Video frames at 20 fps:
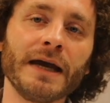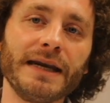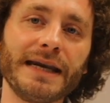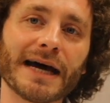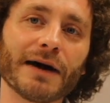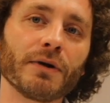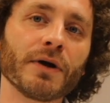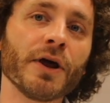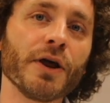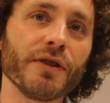
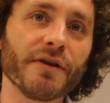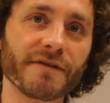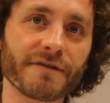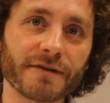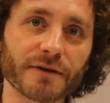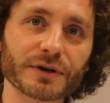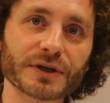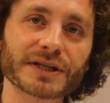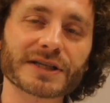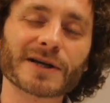Now, the
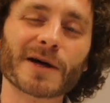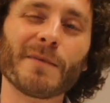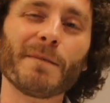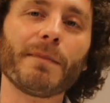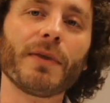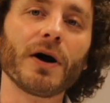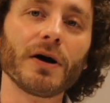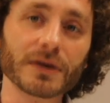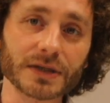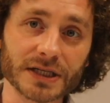first
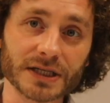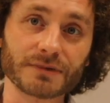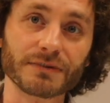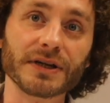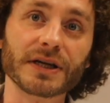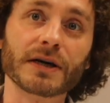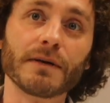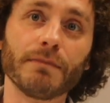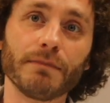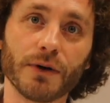
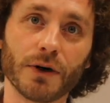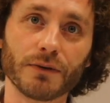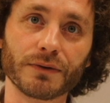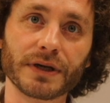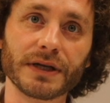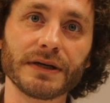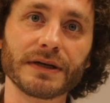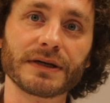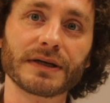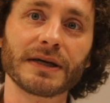compulsory
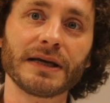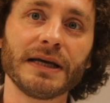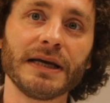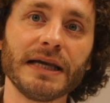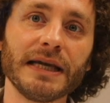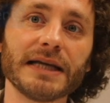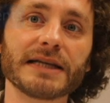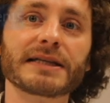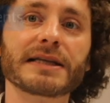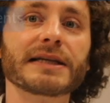component
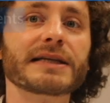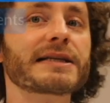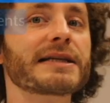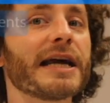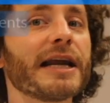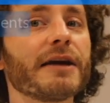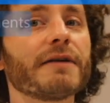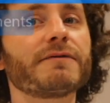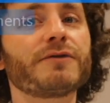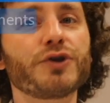is the
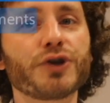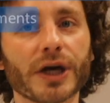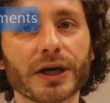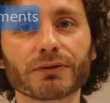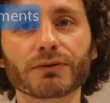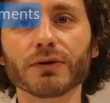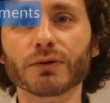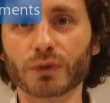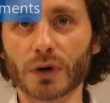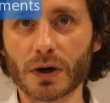set of
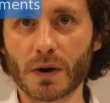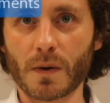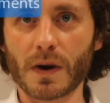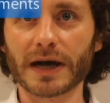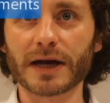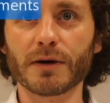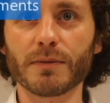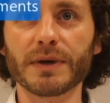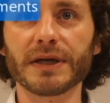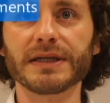general
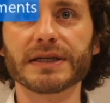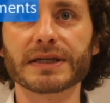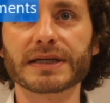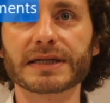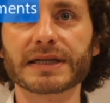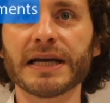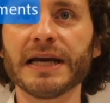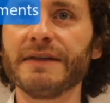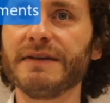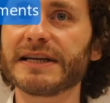requirements.